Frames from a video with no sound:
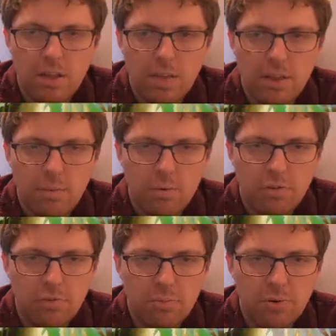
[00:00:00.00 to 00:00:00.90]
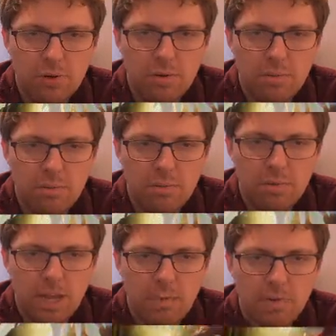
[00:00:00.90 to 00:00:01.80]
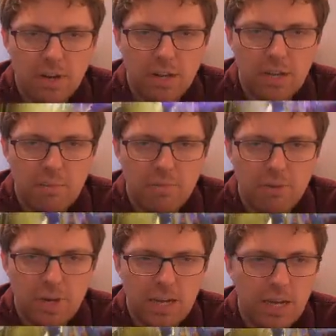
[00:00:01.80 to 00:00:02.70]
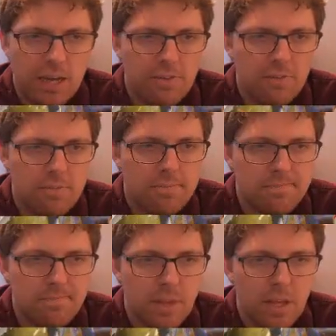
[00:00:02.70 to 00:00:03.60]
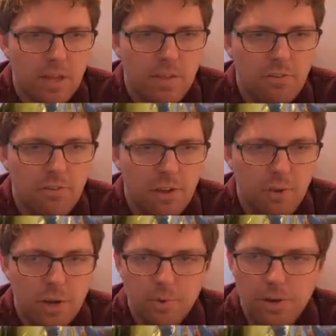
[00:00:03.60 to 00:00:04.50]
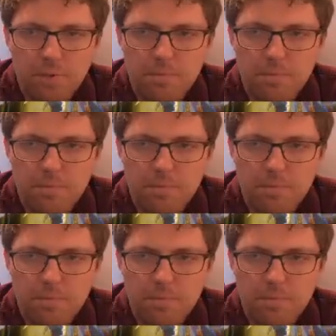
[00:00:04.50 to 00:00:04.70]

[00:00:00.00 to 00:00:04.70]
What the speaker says: And then we'll just put damage onto him so he dies. This is the quick one.